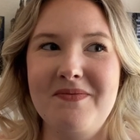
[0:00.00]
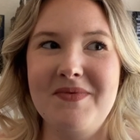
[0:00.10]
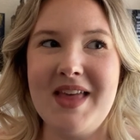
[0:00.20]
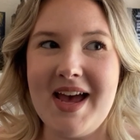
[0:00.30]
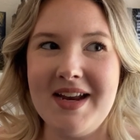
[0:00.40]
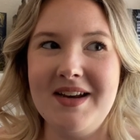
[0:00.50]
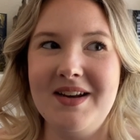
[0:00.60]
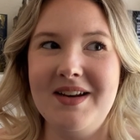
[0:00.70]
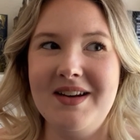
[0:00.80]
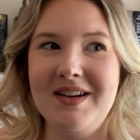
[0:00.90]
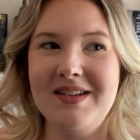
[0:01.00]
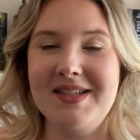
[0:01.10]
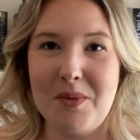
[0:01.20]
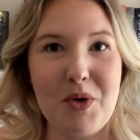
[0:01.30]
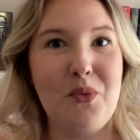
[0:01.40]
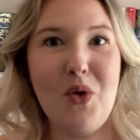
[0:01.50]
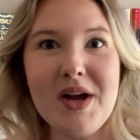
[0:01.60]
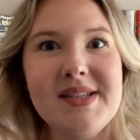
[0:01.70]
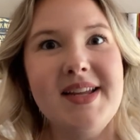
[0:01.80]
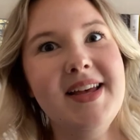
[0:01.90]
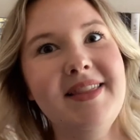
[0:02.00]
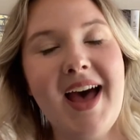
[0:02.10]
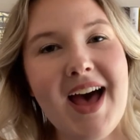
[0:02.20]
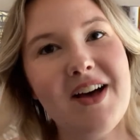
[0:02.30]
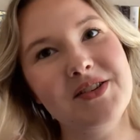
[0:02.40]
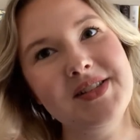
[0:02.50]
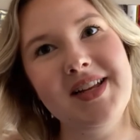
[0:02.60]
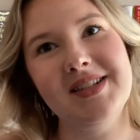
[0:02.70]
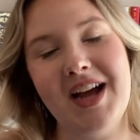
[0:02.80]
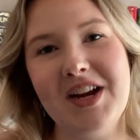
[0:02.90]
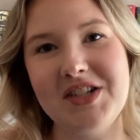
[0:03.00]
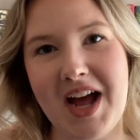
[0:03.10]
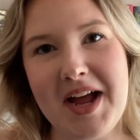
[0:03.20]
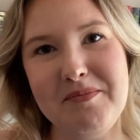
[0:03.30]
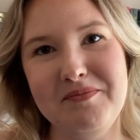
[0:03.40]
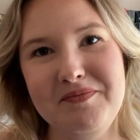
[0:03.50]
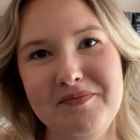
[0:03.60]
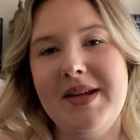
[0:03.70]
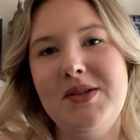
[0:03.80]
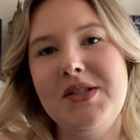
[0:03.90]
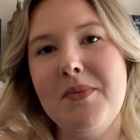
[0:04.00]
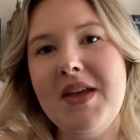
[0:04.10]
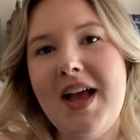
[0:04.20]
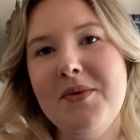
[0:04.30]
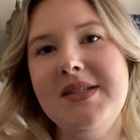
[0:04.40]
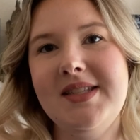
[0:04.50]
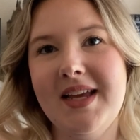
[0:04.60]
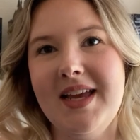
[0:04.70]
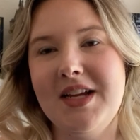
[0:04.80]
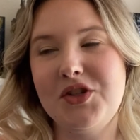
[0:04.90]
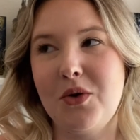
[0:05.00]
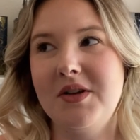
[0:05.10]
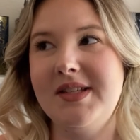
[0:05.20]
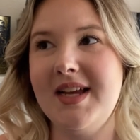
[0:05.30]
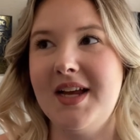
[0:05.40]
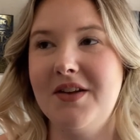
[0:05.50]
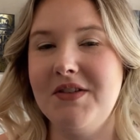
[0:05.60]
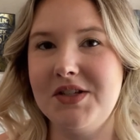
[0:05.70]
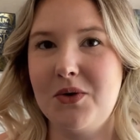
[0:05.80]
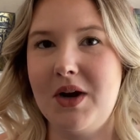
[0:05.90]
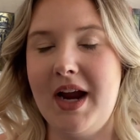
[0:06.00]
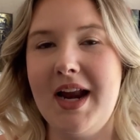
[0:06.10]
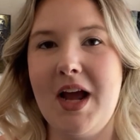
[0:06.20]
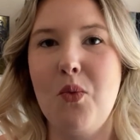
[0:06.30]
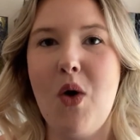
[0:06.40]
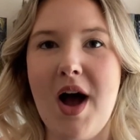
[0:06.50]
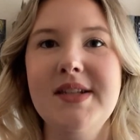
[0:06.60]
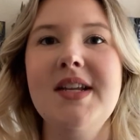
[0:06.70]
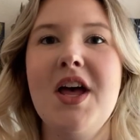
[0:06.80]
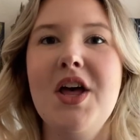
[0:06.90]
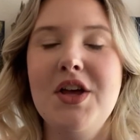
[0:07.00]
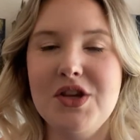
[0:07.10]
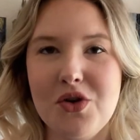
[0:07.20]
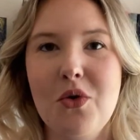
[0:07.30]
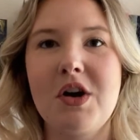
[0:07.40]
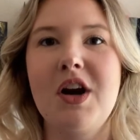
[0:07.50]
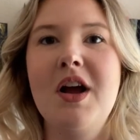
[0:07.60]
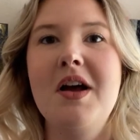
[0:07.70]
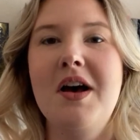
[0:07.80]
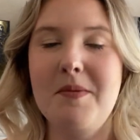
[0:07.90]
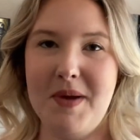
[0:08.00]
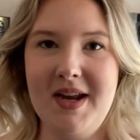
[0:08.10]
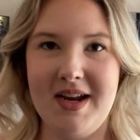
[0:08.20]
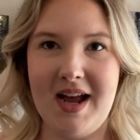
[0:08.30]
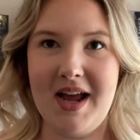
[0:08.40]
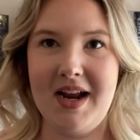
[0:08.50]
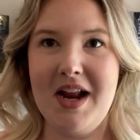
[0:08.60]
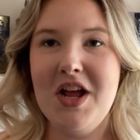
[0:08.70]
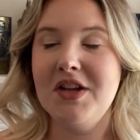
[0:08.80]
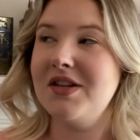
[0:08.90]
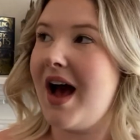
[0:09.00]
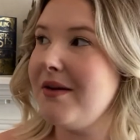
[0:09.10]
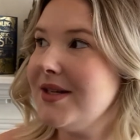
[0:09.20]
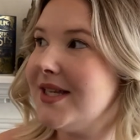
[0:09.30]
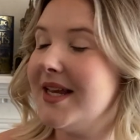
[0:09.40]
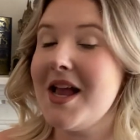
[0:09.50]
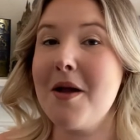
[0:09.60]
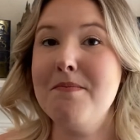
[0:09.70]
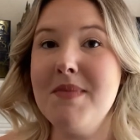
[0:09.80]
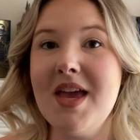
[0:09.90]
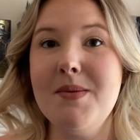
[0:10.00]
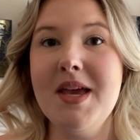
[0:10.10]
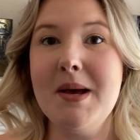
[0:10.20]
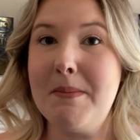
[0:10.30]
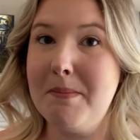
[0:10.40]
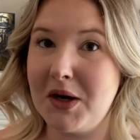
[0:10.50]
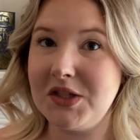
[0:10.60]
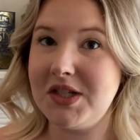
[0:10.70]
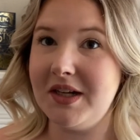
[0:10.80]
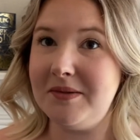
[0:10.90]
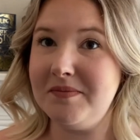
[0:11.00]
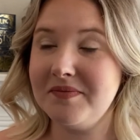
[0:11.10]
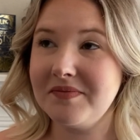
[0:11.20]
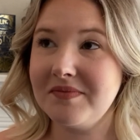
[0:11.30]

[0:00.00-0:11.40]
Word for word: that someone was in the house the entire time. Okay, so something I was thinking towards the end of the story, and I want your opinion on it. So I was thinking maybe Marta